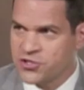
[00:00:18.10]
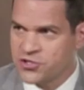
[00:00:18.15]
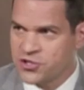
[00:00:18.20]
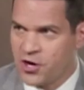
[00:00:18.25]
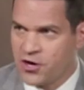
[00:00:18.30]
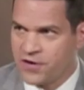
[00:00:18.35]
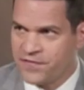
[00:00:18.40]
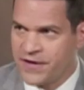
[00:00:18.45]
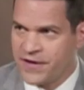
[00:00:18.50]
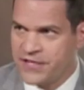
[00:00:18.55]

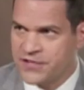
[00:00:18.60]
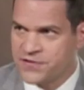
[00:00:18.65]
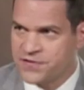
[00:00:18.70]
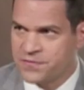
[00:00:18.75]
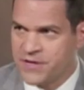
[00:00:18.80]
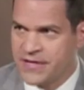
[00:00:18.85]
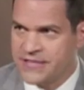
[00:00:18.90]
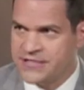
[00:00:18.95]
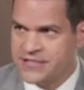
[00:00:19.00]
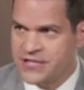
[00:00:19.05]
Scarface from
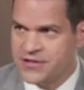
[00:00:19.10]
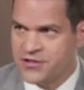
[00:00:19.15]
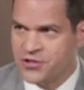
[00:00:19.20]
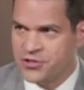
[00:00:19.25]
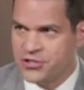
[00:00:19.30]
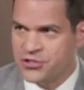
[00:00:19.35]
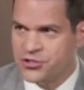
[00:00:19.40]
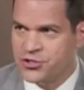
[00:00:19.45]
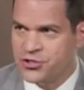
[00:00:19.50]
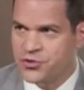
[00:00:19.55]

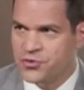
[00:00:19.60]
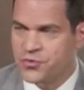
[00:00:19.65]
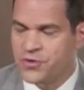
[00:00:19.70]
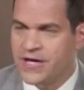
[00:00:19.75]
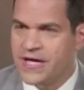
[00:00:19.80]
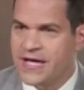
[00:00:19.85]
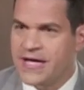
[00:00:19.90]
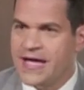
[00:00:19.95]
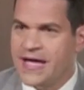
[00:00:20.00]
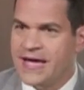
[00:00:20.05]
1932,
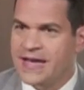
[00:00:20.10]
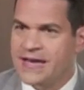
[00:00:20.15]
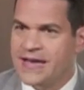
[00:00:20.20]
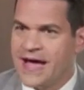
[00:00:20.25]
and